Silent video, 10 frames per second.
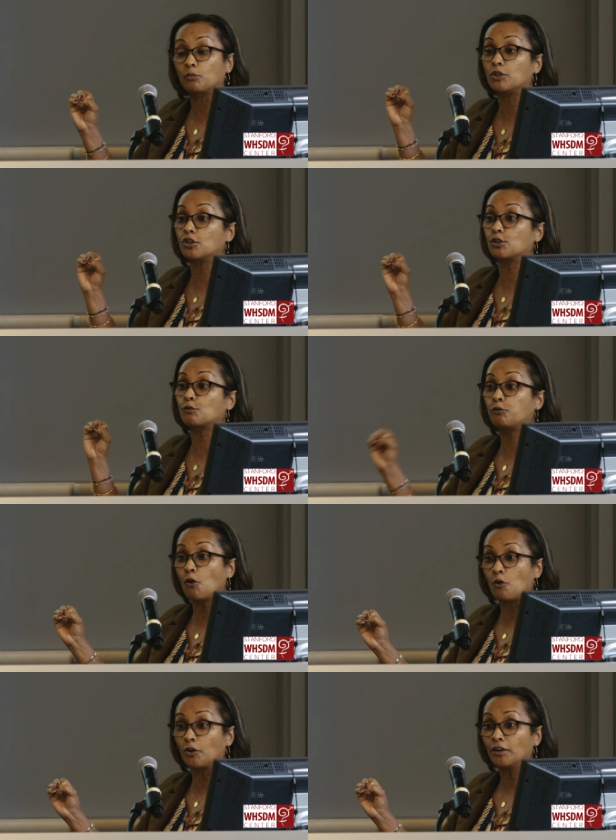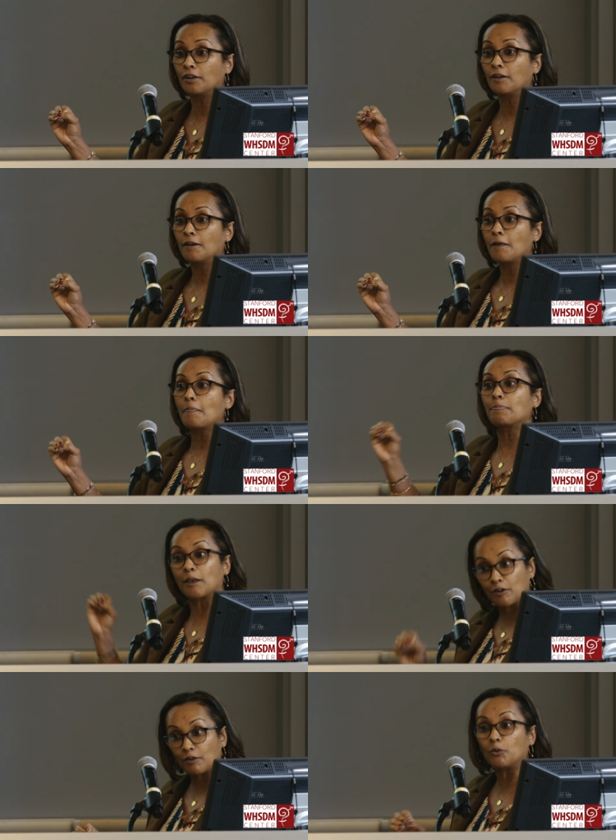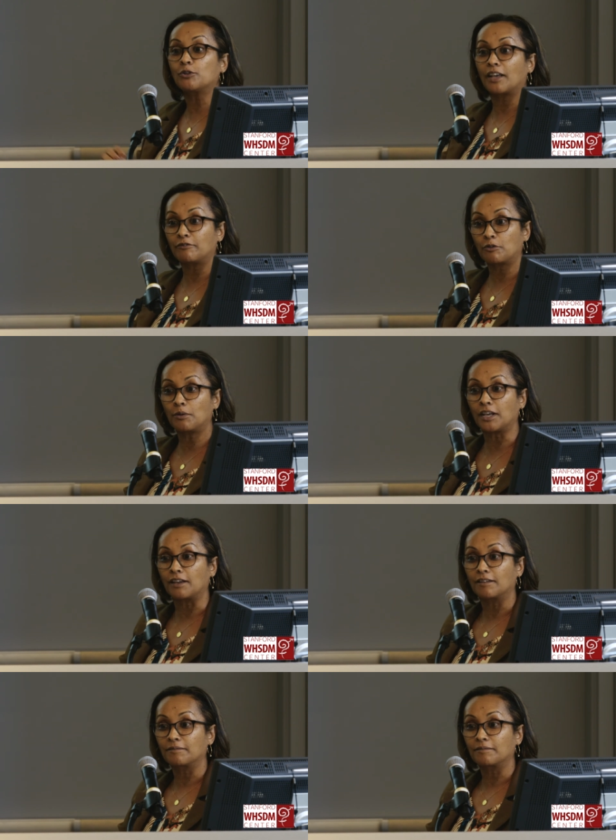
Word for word: which is four, they're going to want to have three.